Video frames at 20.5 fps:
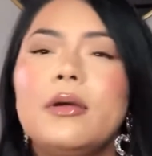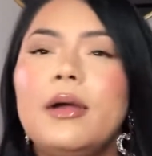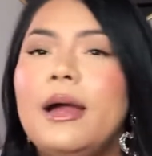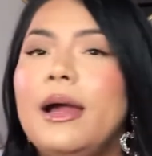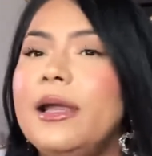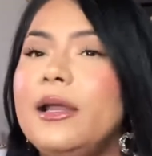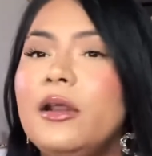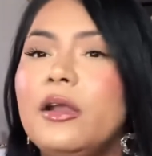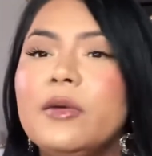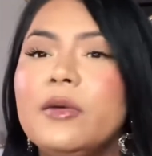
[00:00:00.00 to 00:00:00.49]

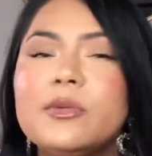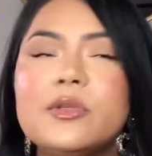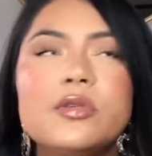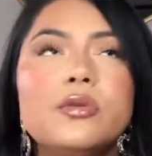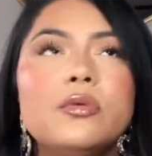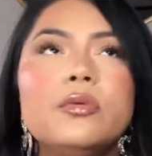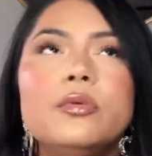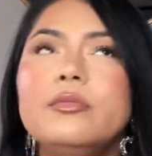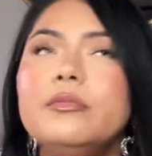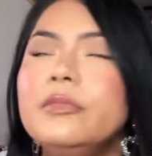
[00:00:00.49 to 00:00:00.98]
I love
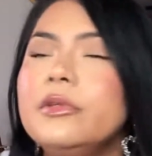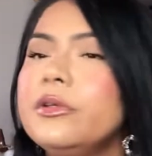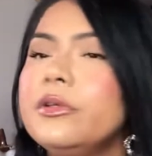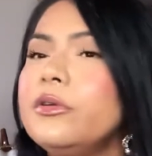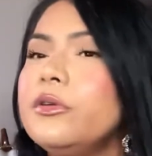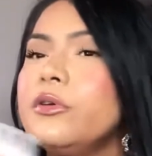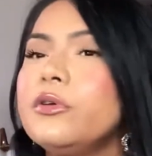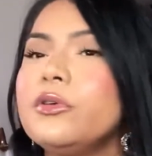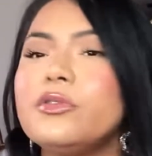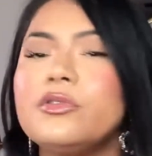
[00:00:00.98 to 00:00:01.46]
to
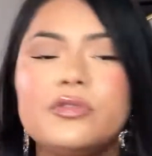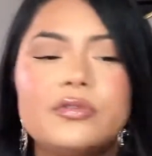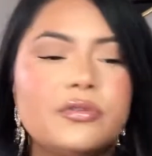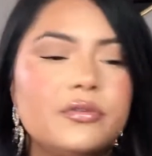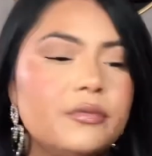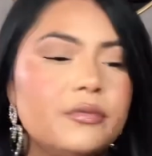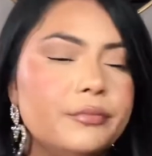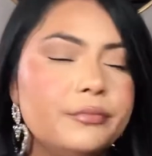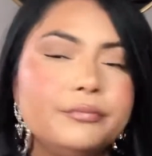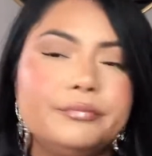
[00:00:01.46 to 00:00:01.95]

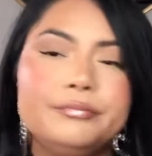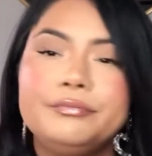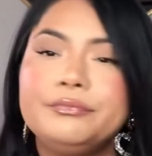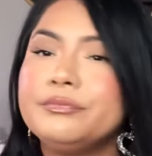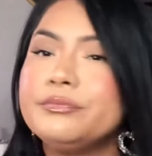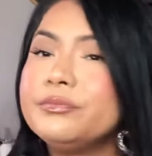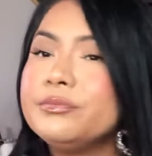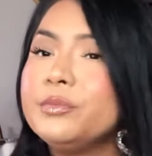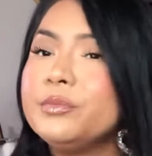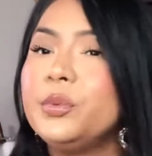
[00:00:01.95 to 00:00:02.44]
just
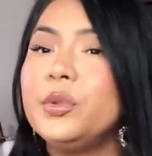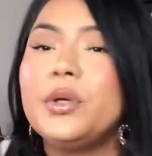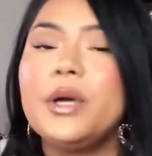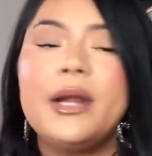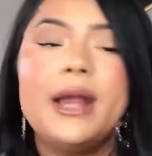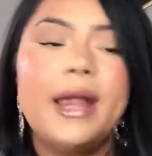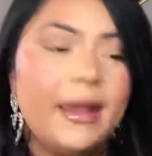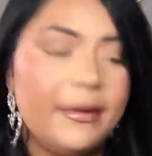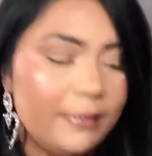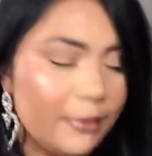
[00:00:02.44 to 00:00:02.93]
put
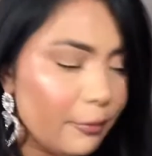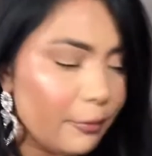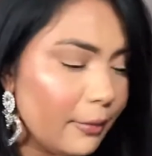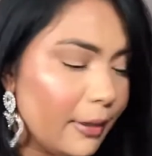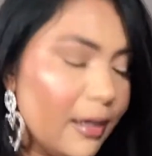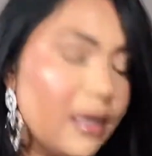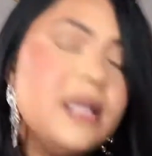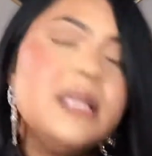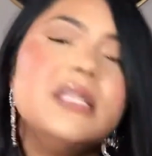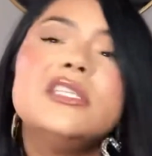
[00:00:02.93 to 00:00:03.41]
it
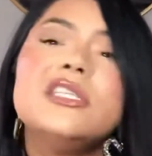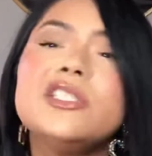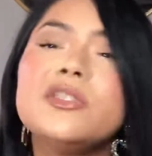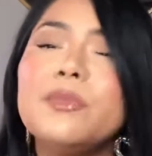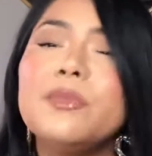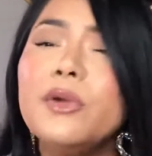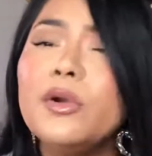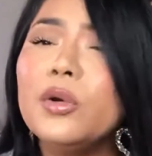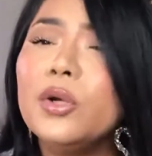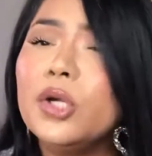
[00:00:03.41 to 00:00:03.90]
everywhere and it
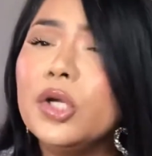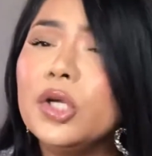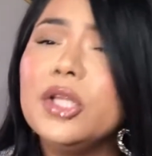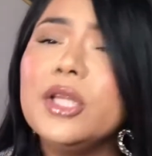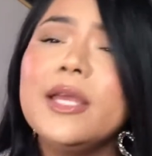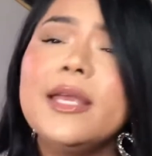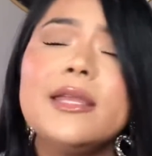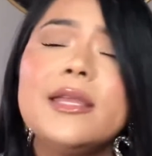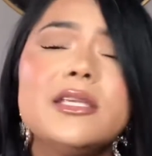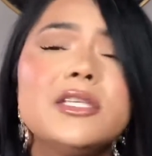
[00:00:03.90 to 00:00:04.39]
smells
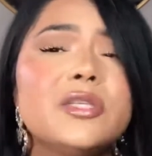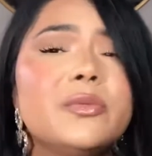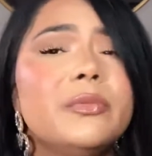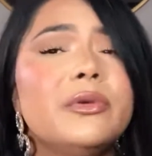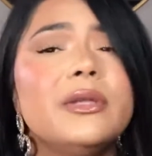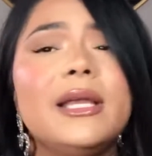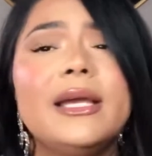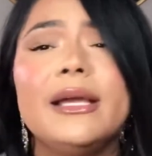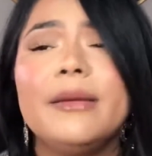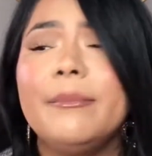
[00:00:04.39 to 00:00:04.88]
good, and it
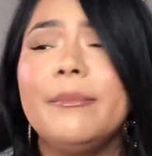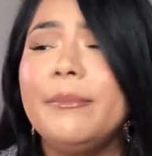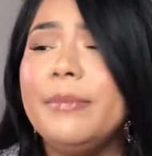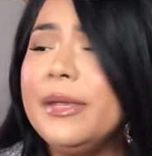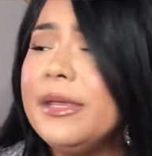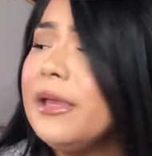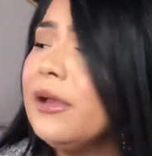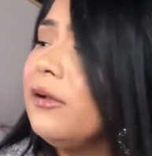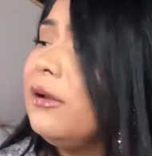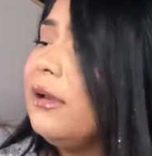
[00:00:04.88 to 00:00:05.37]
smells like a
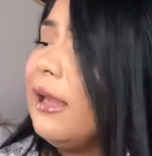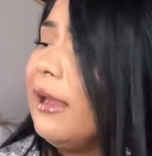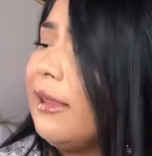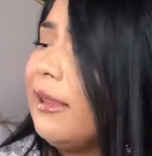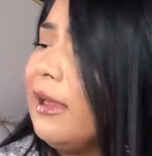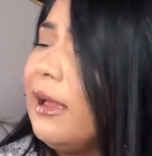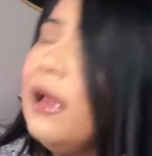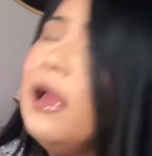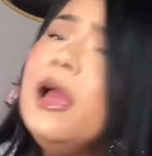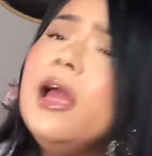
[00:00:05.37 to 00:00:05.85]
piña
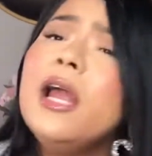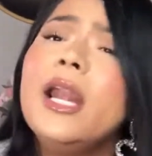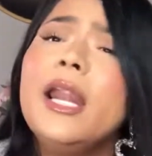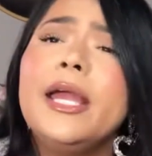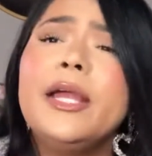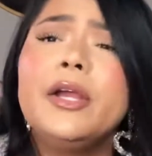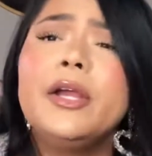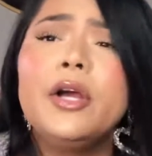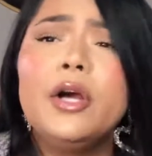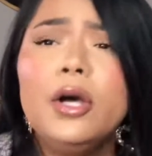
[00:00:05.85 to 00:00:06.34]
colada,
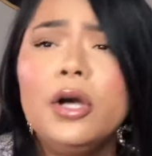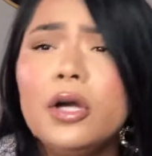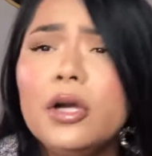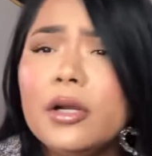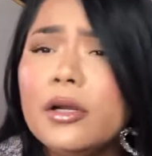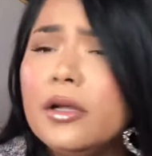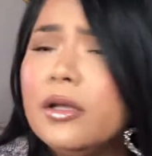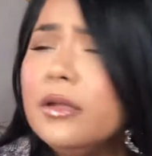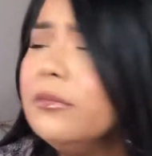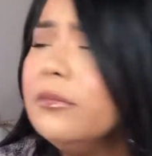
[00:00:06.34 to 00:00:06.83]
like
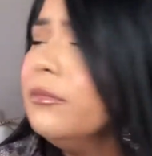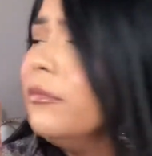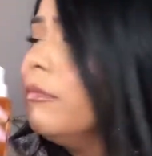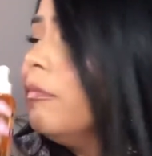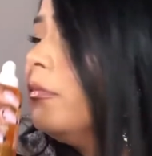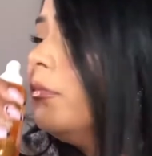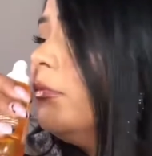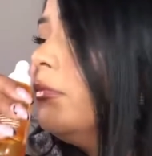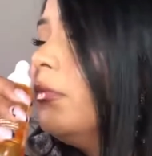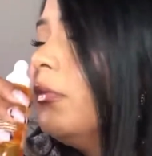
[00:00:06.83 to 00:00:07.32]
coconut.
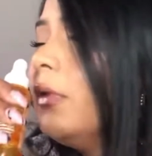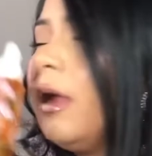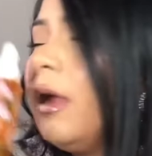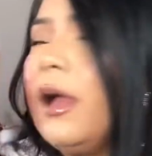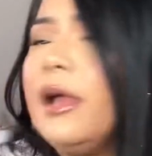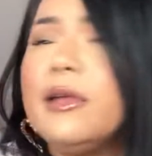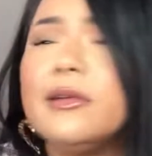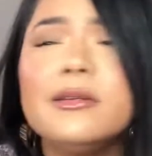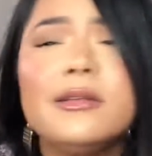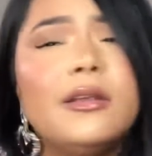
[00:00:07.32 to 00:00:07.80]

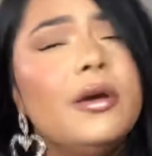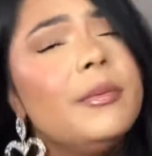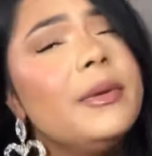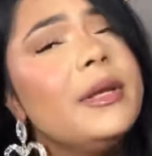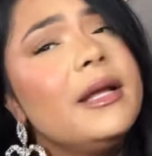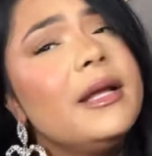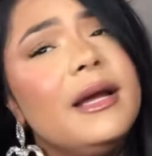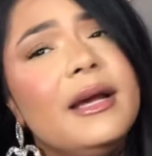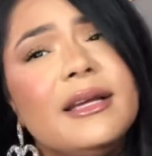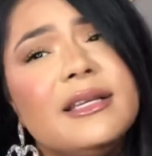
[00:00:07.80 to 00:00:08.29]
I just love
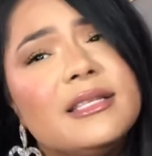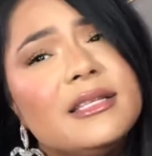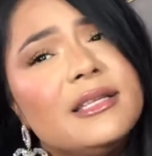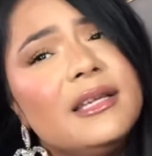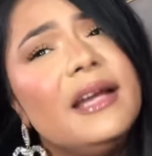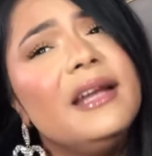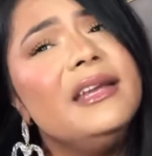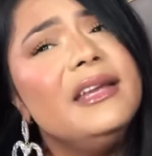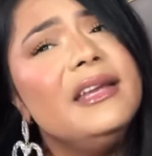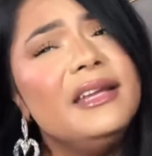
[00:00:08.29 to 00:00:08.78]
it, guys.
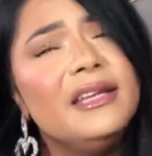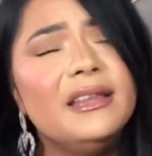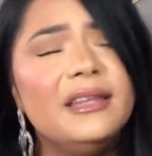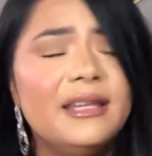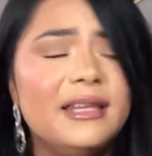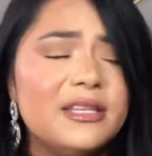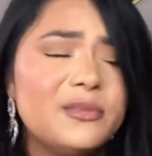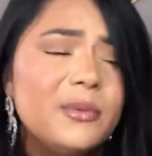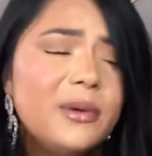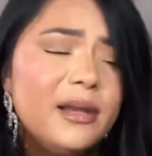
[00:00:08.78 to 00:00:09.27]
Y'all need
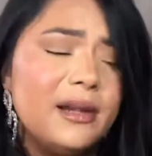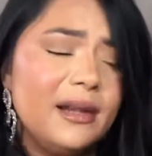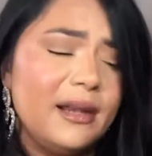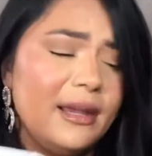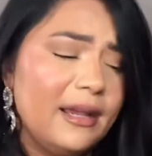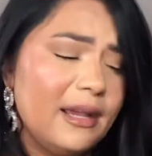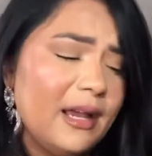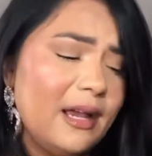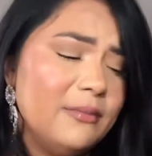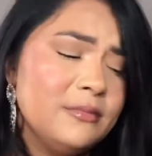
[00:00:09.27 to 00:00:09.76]
this one,
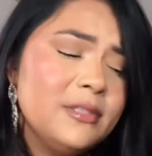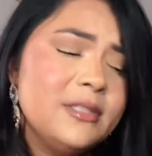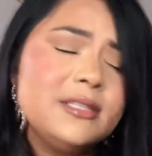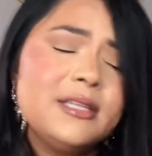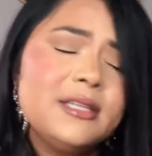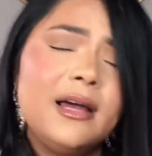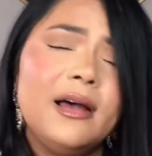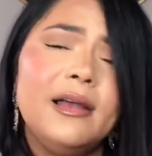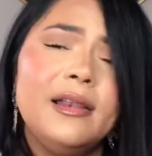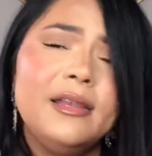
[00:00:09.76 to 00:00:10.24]
like, I'm
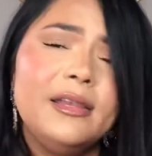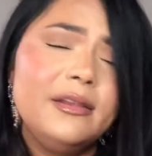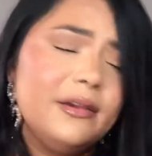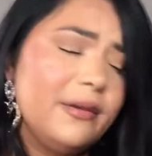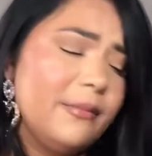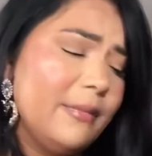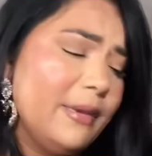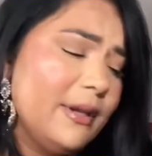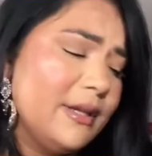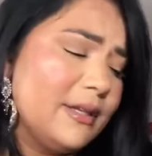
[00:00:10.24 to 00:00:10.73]
telling you,
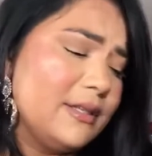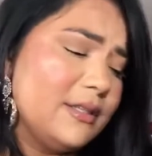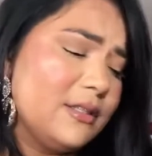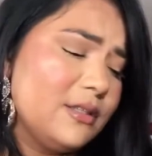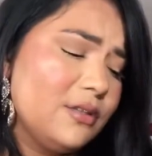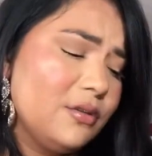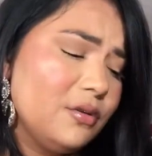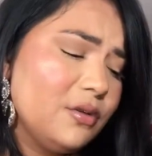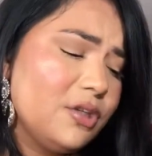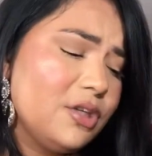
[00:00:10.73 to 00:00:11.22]
it makes
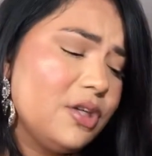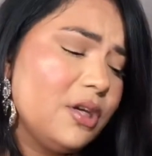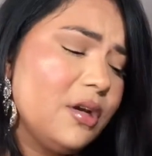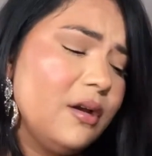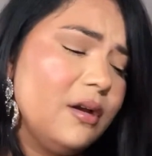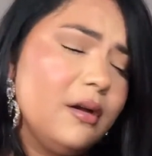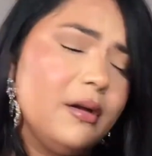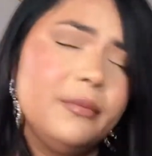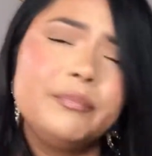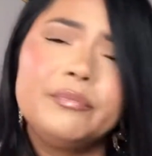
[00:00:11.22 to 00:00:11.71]
such
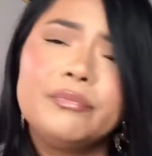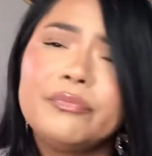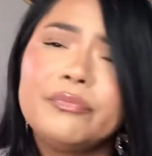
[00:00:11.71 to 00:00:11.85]
a,